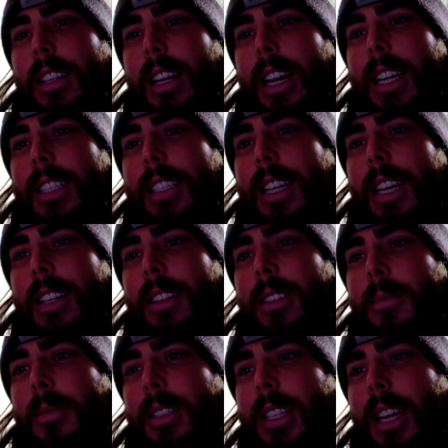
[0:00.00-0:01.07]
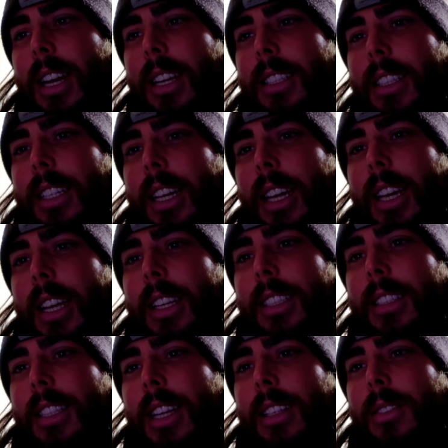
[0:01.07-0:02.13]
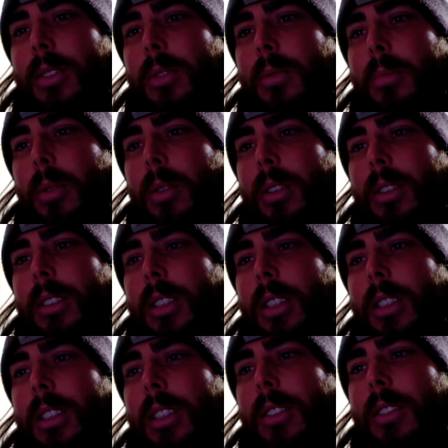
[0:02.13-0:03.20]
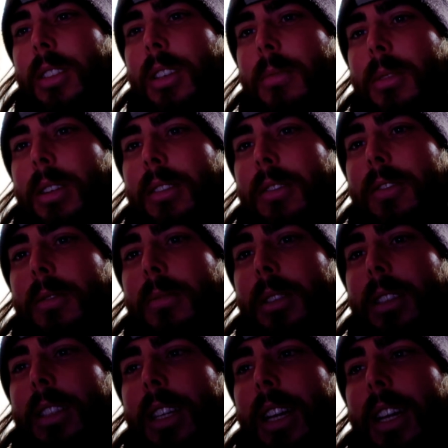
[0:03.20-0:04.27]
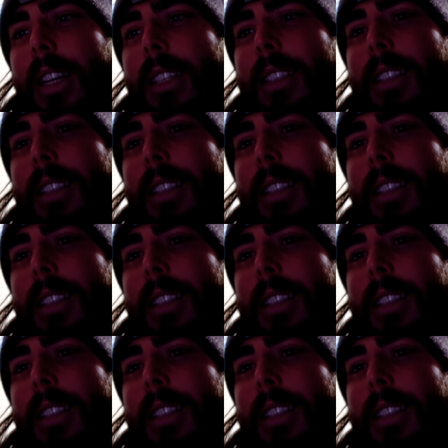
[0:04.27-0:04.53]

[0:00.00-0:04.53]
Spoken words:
I'd tighten them as tight as you can. It's not too important as long as they don't come off from a tight